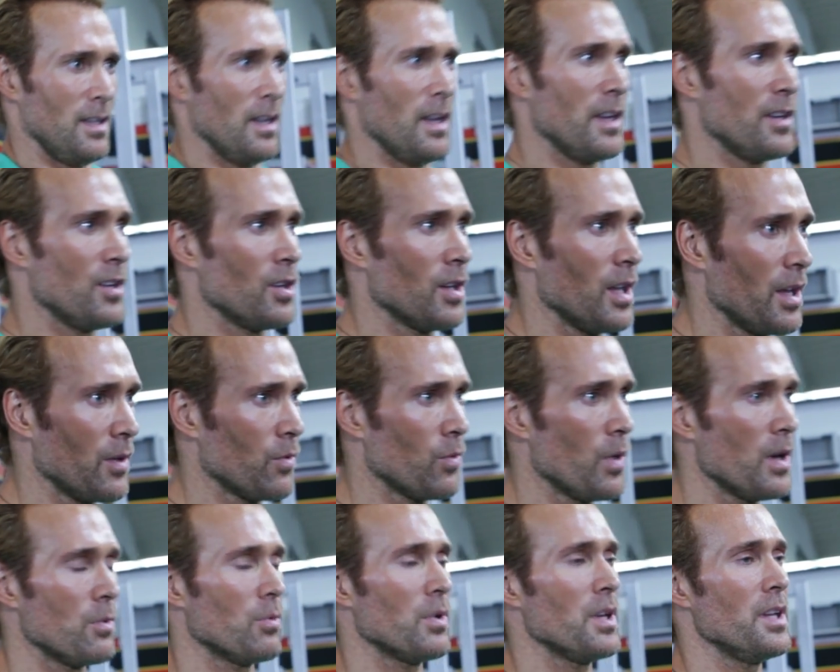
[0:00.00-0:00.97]
And you're like,
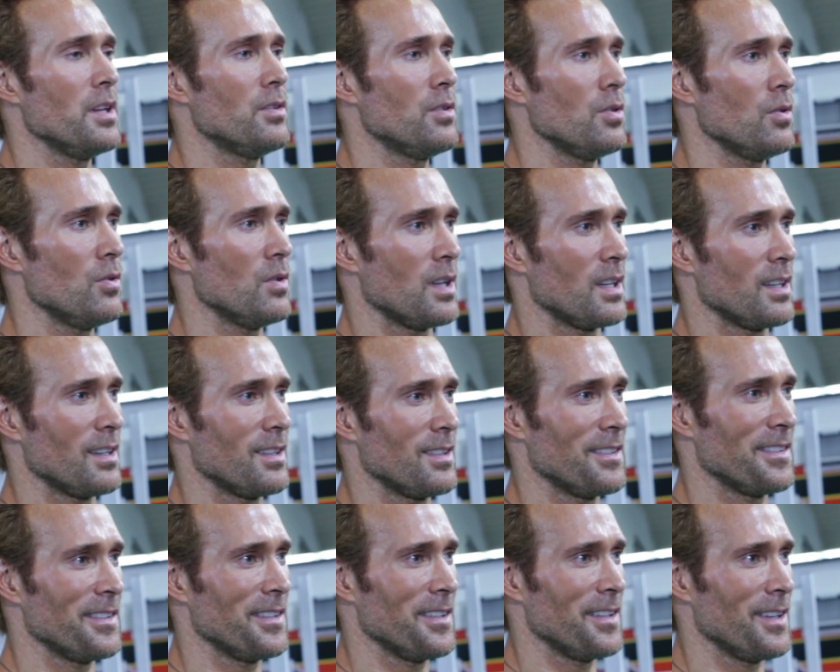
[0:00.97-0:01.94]
wait, what are you doing?
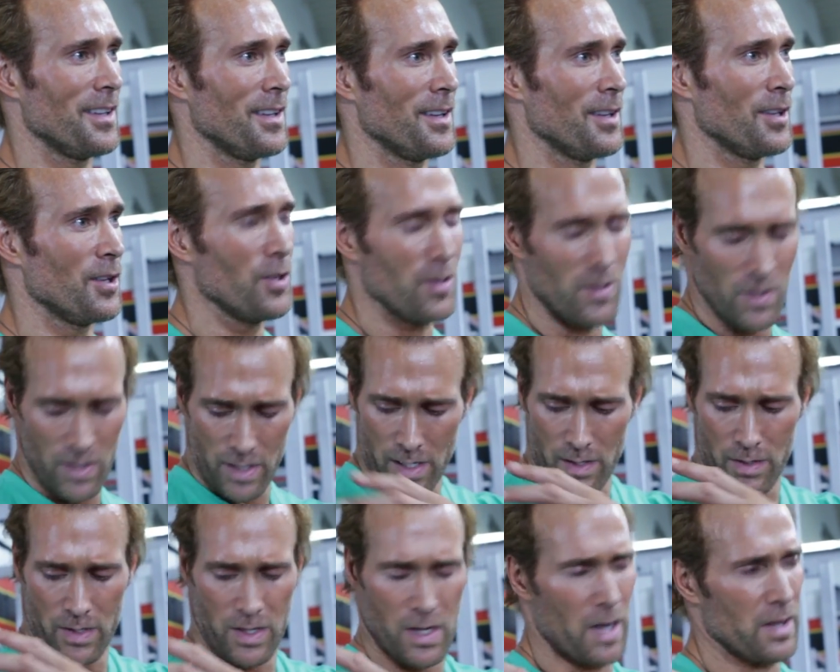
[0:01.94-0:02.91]

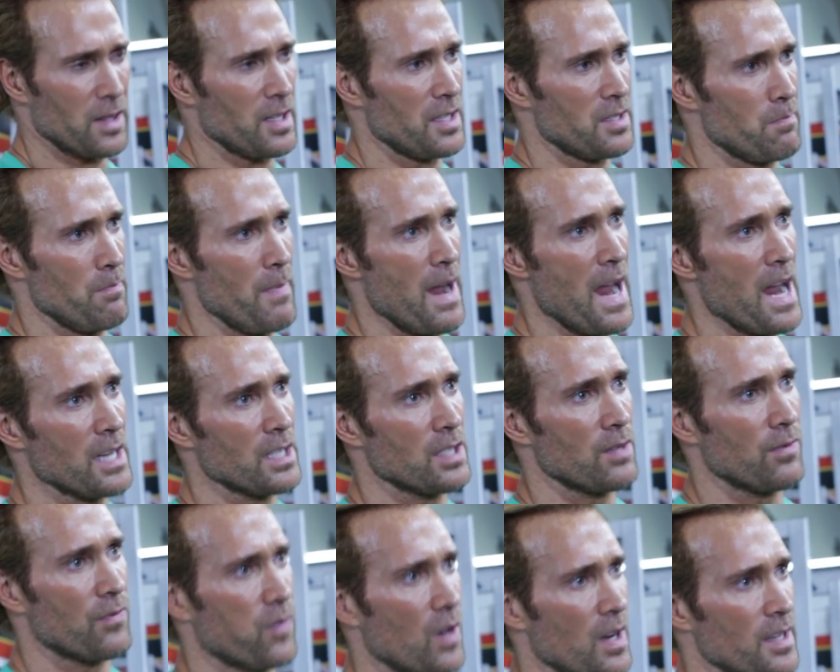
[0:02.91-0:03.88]
You got these
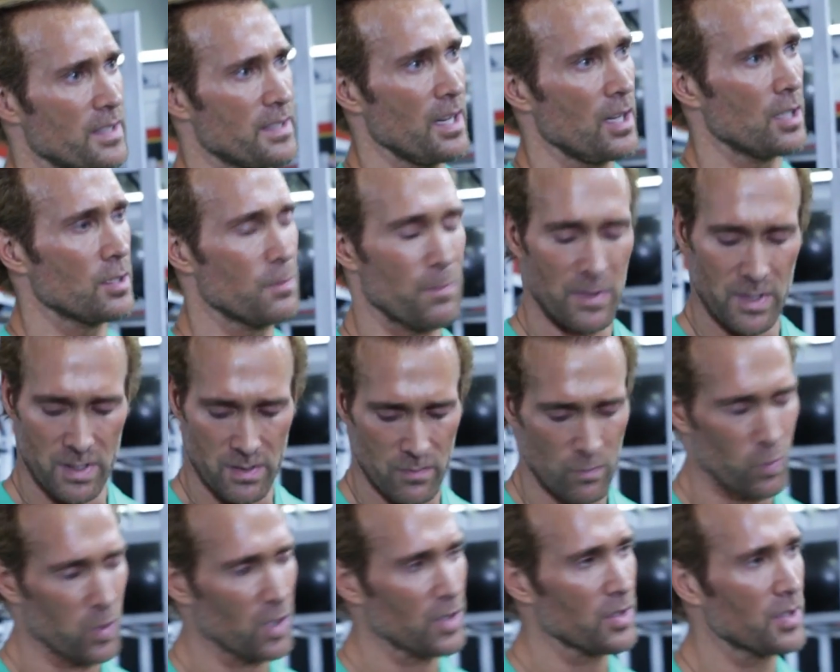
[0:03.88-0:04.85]
massive front delts,
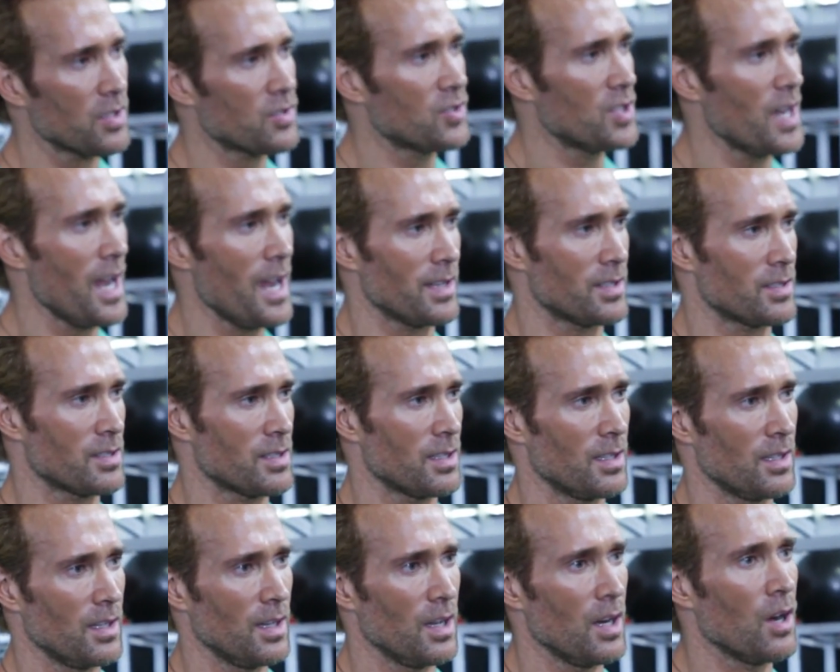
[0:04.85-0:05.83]
but work the chest.
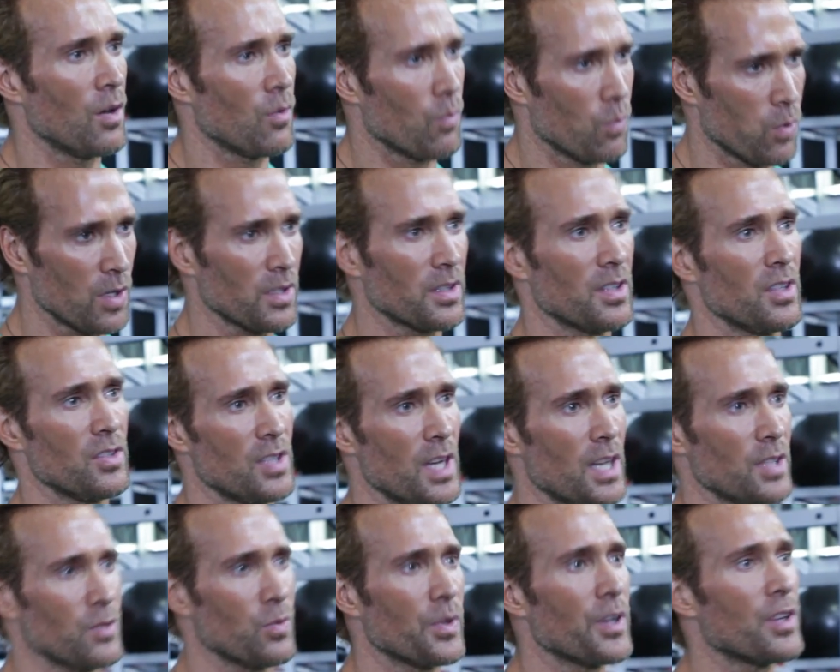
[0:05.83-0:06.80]
Work the
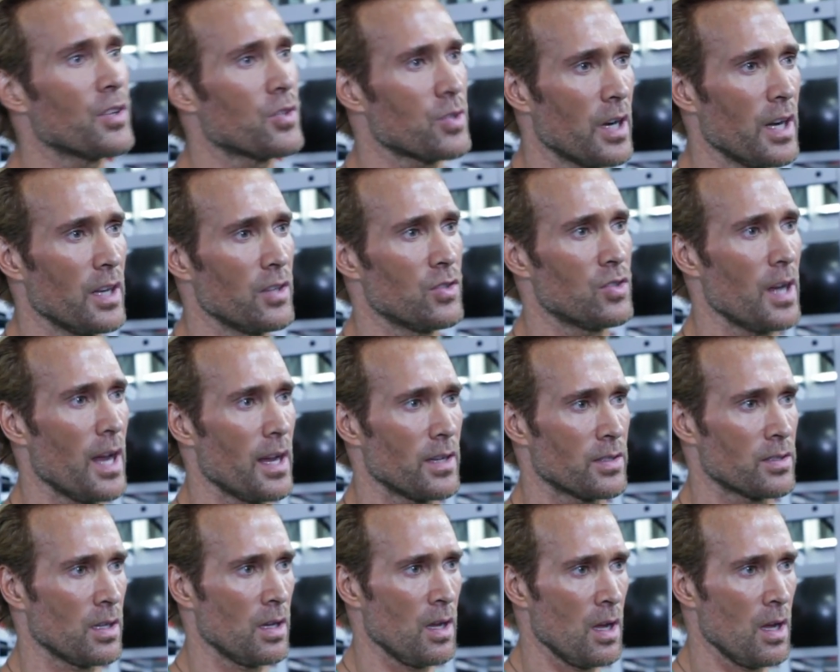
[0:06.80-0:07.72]
chest when you're training chest.